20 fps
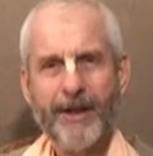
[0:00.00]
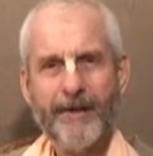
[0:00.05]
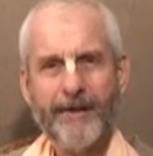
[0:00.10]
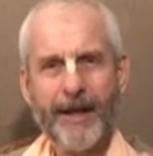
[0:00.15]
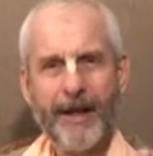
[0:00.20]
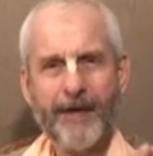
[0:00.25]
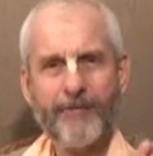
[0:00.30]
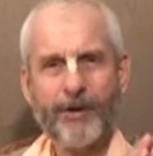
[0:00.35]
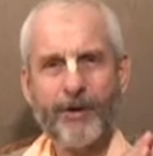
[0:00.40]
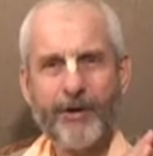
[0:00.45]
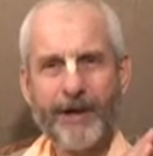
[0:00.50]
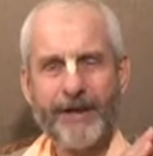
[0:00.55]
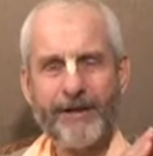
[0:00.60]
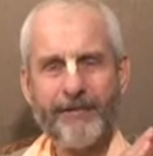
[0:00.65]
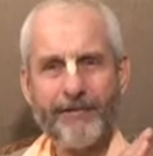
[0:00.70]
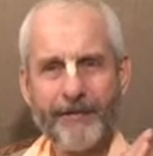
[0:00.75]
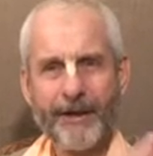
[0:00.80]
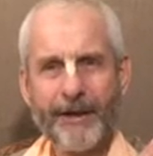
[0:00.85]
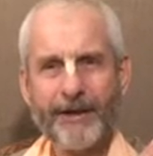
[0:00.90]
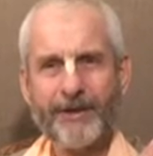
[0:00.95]
they have a great
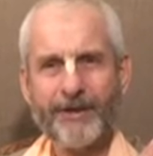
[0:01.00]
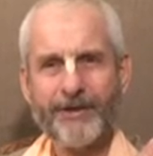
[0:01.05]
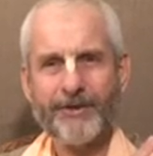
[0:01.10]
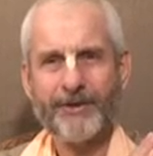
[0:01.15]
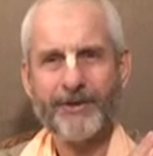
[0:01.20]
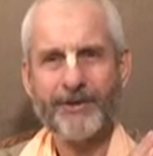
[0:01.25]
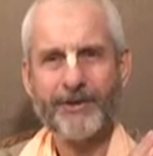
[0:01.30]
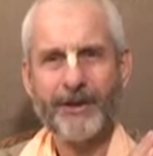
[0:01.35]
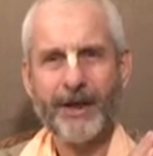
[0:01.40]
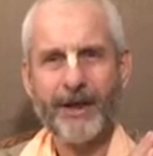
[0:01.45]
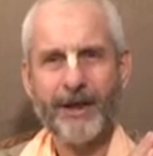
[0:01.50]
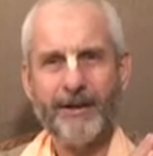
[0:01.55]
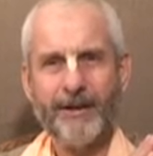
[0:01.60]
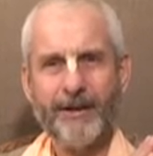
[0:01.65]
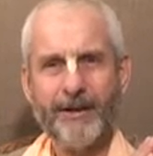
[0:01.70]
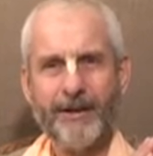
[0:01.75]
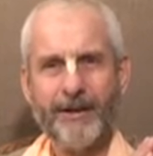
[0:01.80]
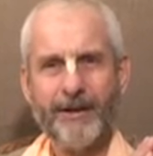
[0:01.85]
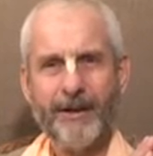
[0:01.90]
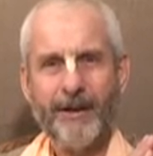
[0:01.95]
effect in
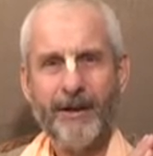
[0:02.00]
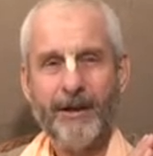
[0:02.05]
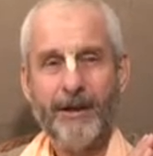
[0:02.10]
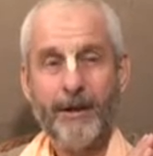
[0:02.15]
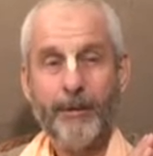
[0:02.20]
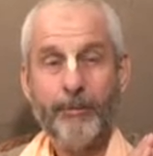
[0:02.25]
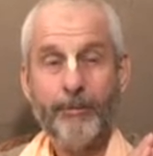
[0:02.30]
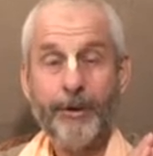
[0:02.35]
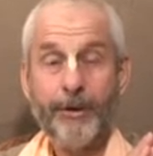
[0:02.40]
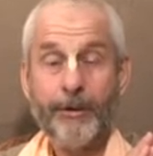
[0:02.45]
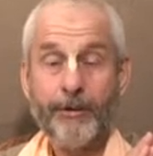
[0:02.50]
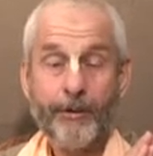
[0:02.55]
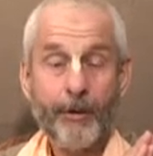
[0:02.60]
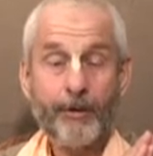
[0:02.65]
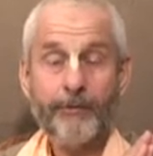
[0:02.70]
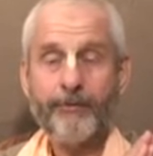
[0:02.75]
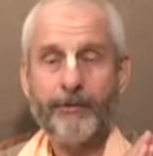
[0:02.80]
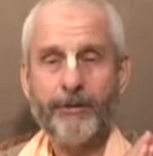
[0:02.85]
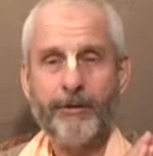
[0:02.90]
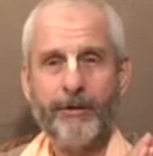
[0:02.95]
society, but
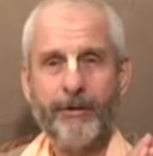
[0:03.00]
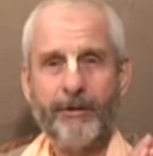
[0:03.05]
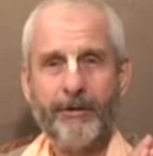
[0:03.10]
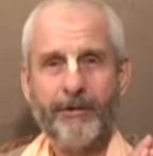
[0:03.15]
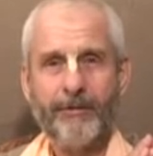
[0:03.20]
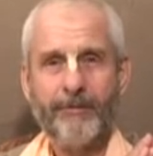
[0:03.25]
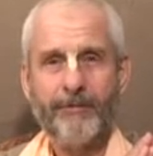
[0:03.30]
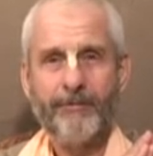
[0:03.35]
not for good.